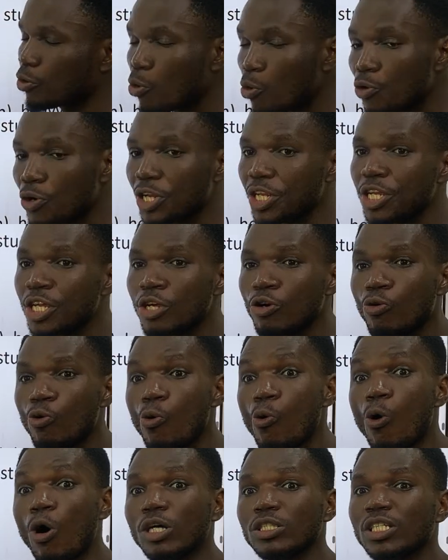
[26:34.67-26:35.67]
Curie,
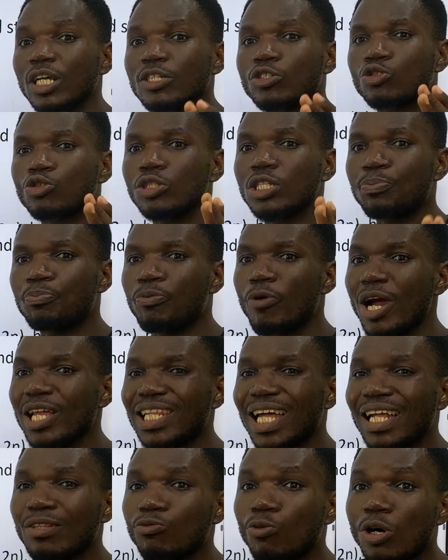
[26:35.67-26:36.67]
who what? So the point
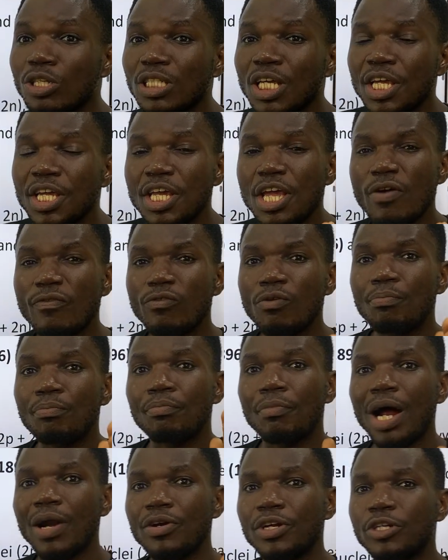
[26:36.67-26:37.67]
that what? Even
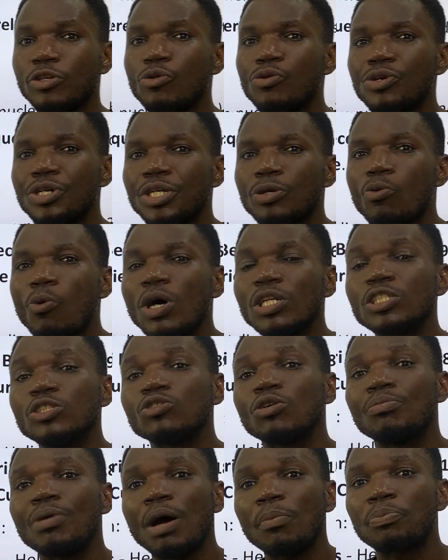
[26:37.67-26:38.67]
Marie Curie won the
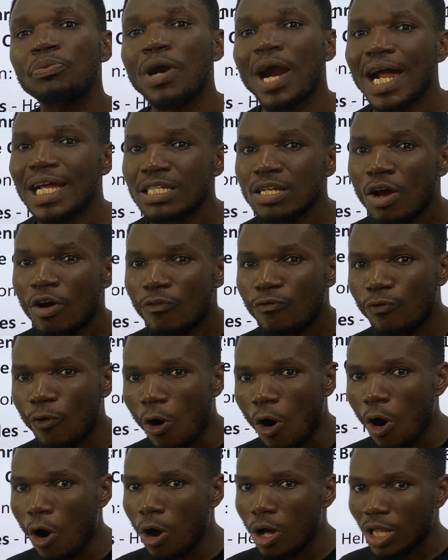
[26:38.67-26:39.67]
Nobel Prize
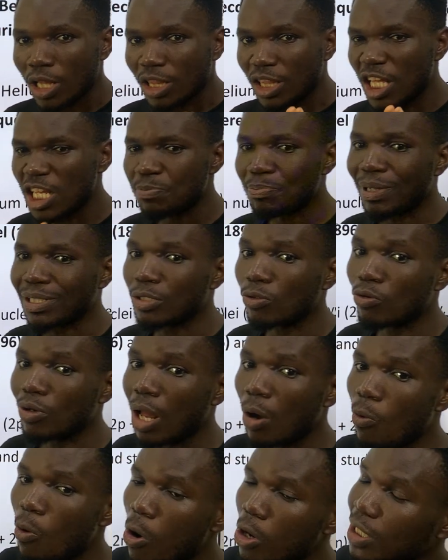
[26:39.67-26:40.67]
for this
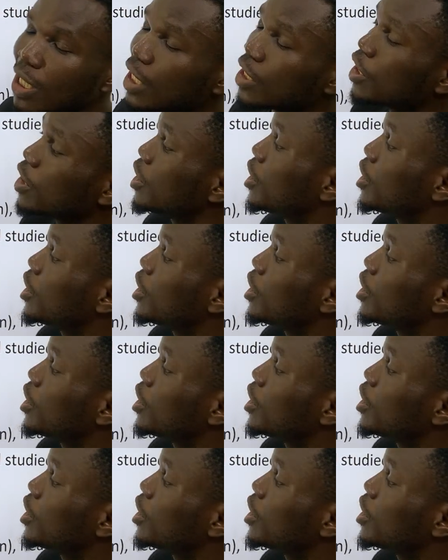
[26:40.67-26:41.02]
particular work that she